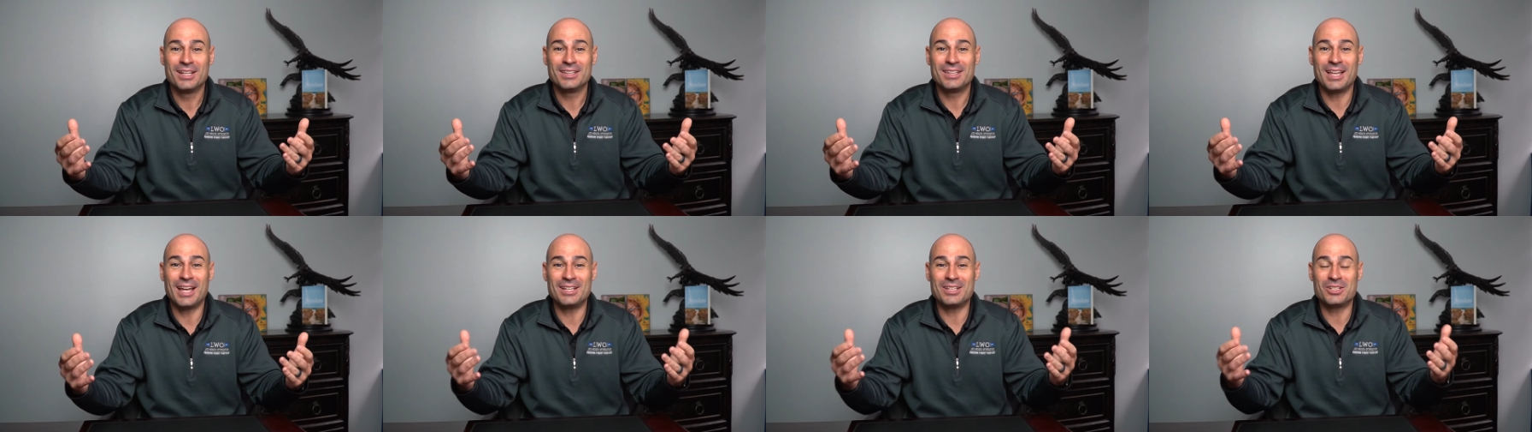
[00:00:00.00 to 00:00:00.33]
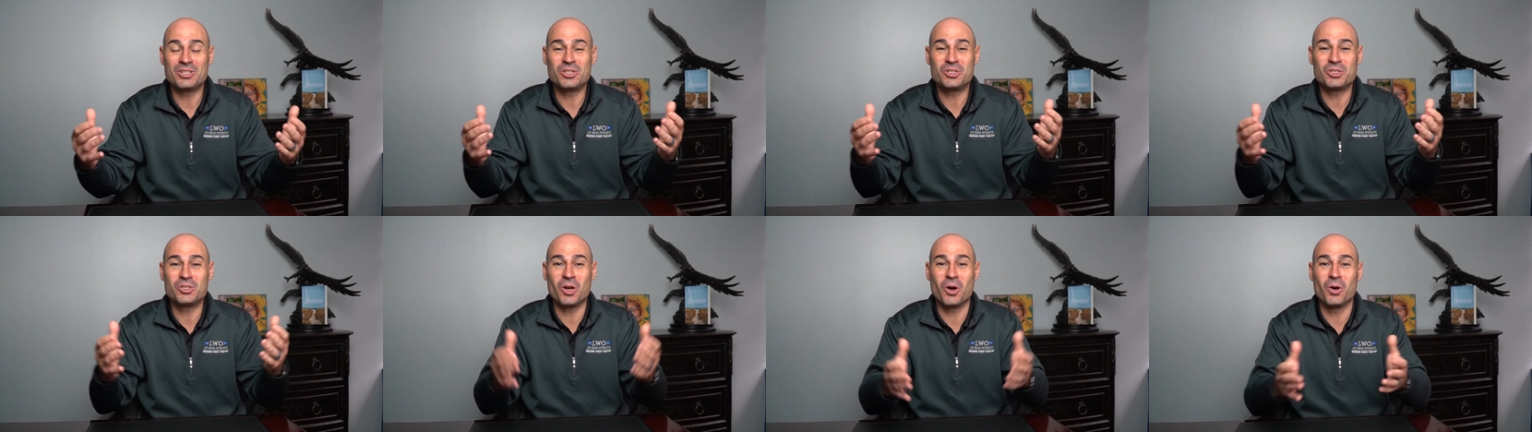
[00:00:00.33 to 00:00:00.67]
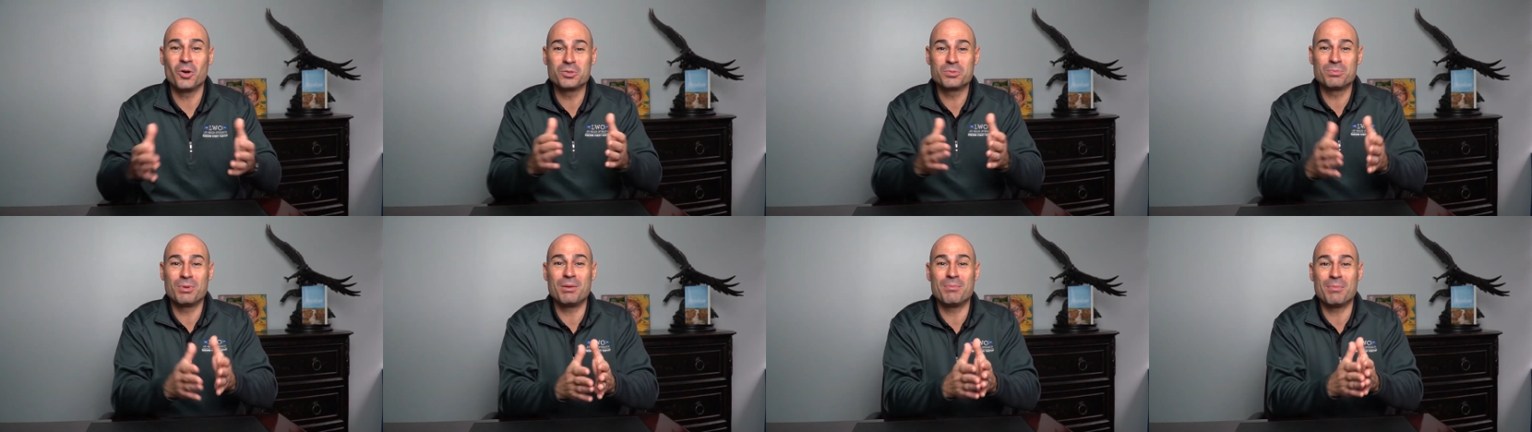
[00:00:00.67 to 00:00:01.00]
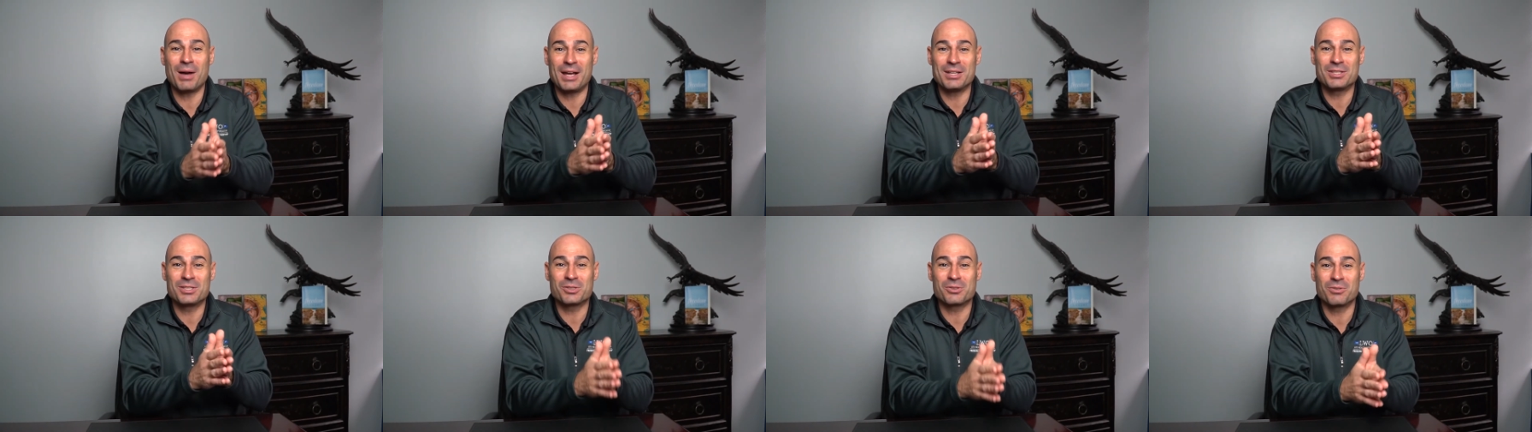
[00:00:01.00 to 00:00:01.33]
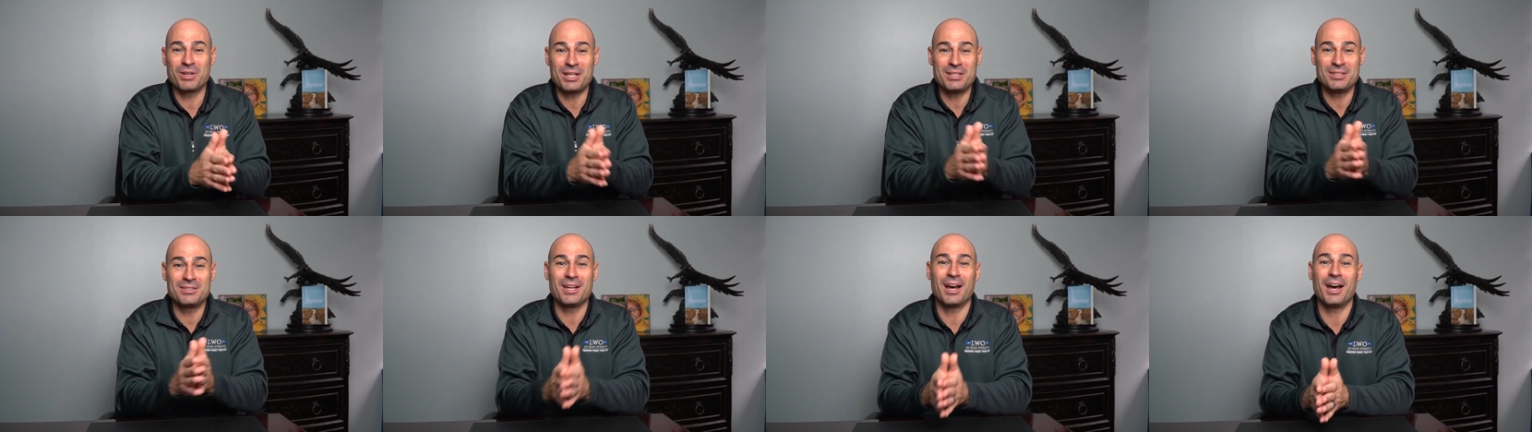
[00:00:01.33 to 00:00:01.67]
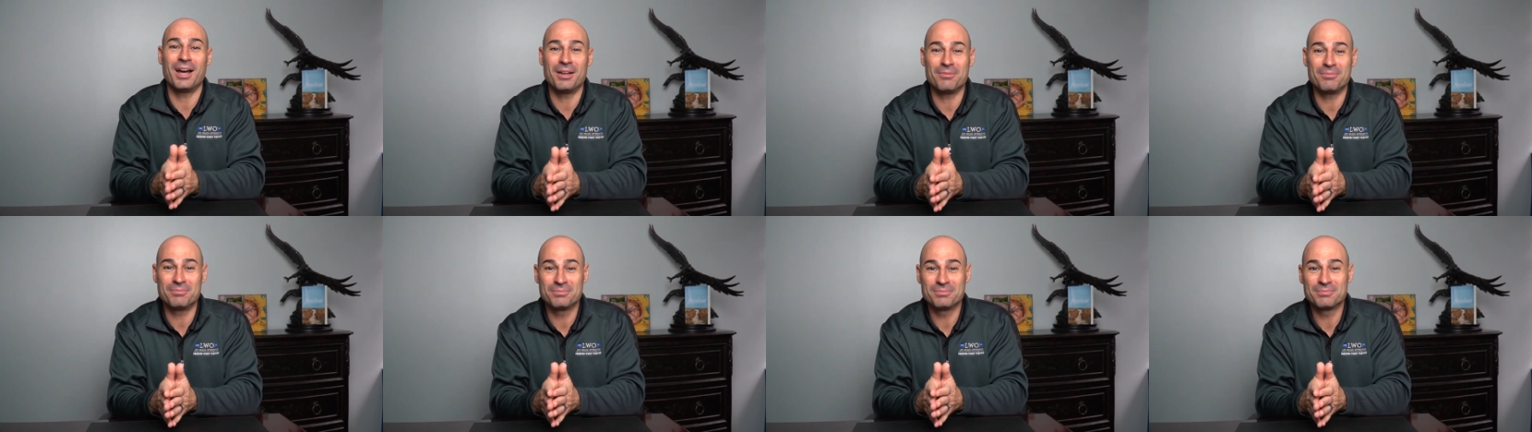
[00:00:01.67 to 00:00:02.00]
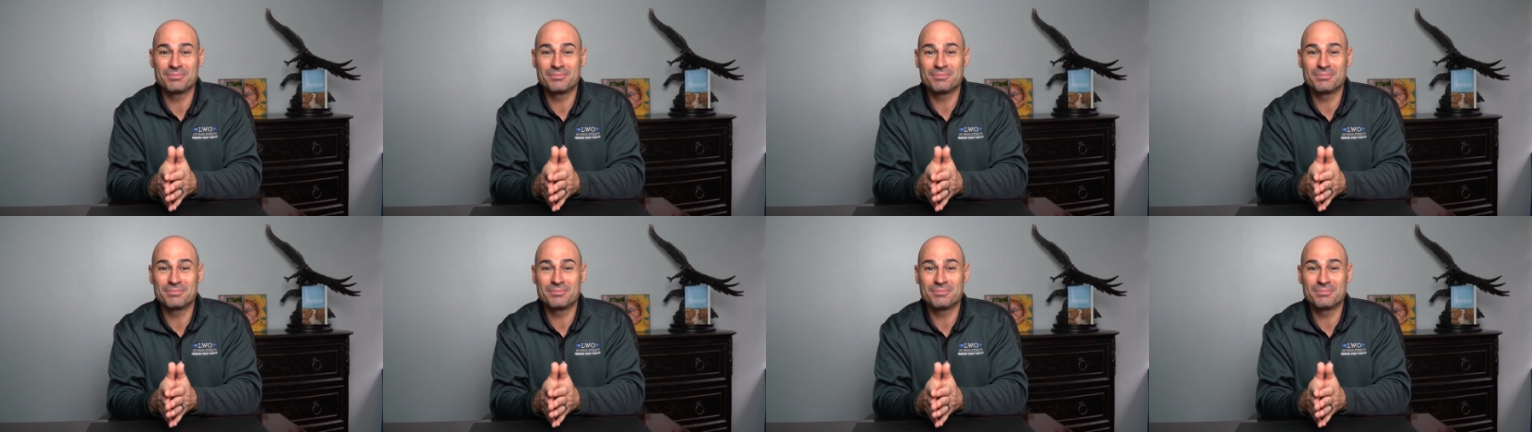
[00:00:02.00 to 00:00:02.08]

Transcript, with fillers: that shows me my screen time.